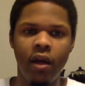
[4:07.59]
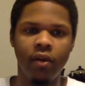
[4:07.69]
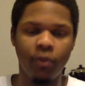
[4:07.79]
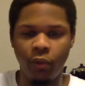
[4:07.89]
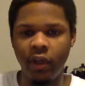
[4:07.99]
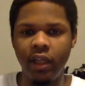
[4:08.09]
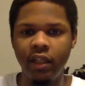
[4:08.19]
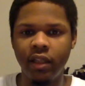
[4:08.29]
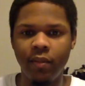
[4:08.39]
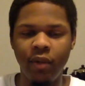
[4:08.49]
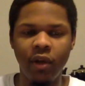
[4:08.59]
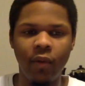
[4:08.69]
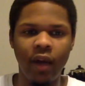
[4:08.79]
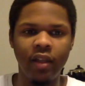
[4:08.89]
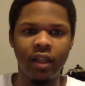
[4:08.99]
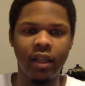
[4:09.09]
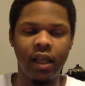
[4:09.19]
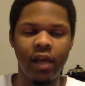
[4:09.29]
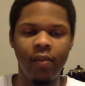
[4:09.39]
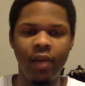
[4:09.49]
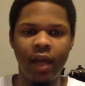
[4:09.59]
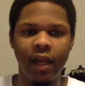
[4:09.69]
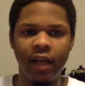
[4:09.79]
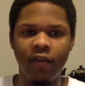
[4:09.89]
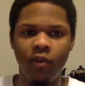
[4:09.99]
threes and mid-range at the NBA level?